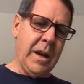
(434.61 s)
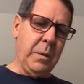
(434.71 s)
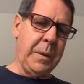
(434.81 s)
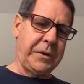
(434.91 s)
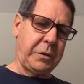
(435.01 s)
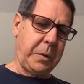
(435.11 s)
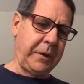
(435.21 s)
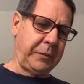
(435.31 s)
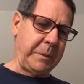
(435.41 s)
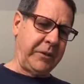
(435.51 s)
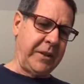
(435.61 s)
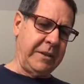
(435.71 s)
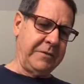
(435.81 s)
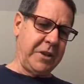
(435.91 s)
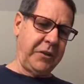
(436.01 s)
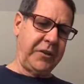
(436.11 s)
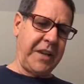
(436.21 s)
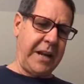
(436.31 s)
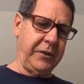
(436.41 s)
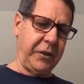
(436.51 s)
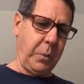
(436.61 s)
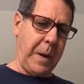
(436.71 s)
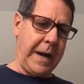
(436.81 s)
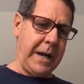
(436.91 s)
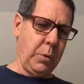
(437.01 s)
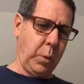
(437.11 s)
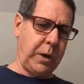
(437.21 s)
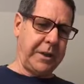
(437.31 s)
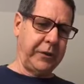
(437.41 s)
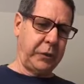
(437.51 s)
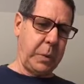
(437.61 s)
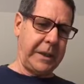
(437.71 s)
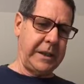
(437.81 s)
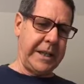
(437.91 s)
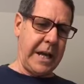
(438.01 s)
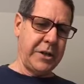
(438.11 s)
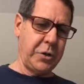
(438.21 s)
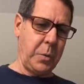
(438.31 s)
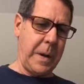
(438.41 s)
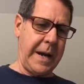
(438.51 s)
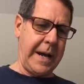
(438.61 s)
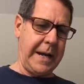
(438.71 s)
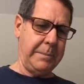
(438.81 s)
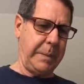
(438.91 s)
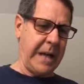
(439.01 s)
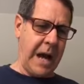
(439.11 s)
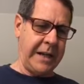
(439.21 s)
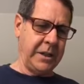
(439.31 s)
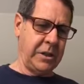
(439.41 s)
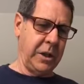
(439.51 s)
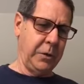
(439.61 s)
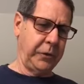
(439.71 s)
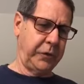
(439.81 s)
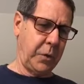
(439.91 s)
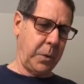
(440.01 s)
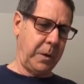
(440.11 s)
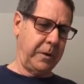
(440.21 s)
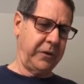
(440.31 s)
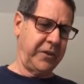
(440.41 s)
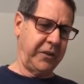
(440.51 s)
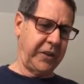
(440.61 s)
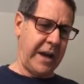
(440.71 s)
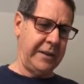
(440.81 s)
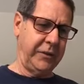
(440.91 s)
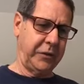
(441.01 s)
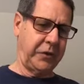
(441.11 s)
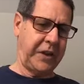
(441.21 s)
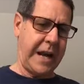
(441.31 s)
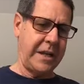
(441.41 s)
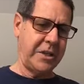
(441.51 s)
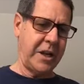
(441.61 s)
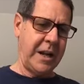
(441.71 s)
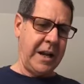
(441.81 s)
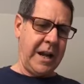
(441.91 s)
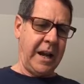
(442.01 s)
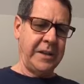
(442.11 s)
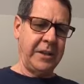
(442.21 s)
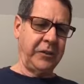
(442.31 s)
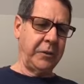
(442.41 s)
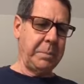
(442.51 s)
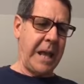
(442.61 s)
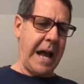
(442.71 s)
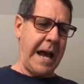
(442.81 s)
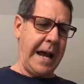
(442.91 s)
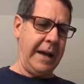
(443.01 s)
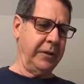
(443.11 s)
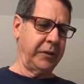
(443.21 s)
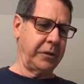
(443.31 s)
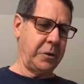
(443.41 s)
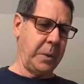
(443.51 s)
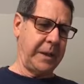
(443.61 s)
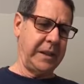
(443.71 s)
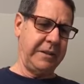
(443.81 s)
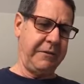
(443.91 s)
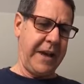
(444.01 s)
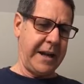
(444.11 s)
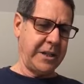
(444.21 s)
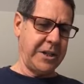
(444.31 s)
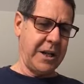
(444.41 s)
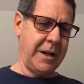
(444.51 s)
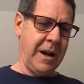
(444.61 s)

With Christmas Eve just days away, work is quickly underway. Behind closed doors, designs are sketched, and then supplies are quickly fetched.